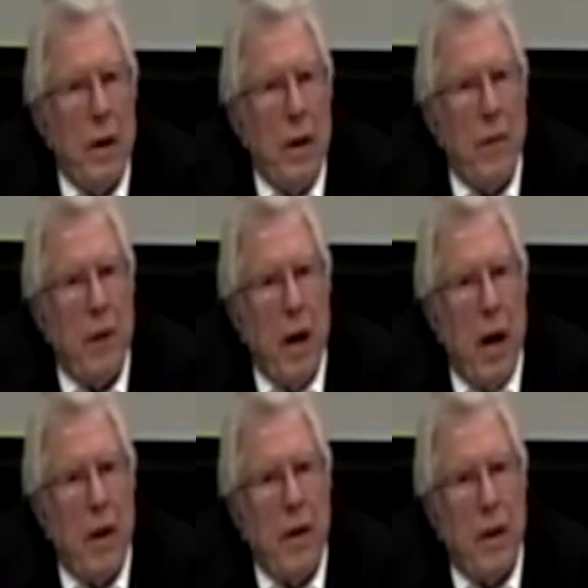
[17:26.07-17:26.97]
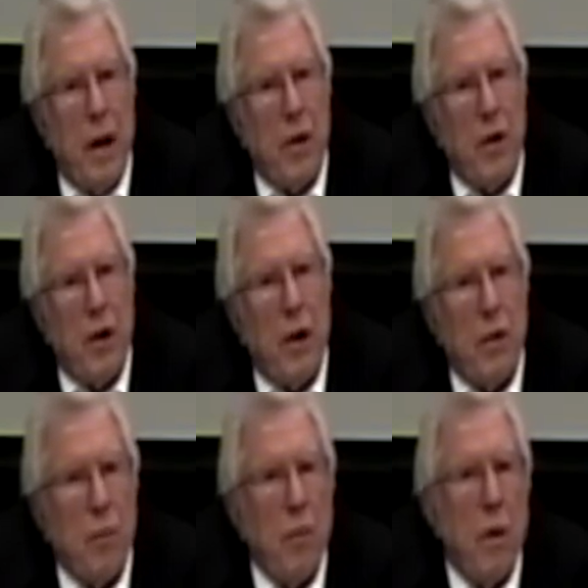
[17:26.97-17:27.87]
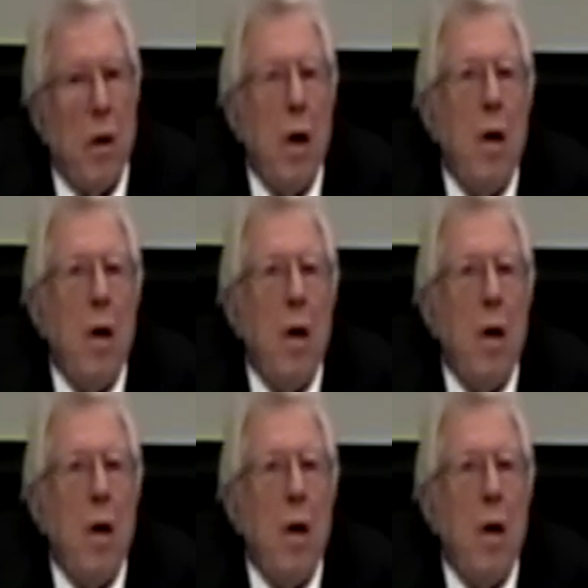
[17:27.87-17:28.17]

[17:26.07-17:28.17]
lead the Aryan nation into a